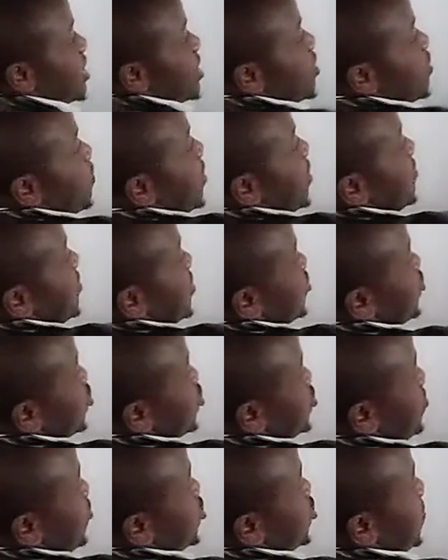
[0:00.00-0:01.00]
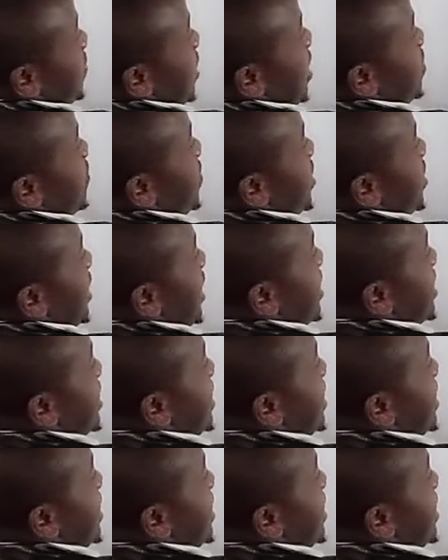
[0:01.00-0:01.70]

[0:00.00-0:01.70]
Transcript: When we cross multiply, we can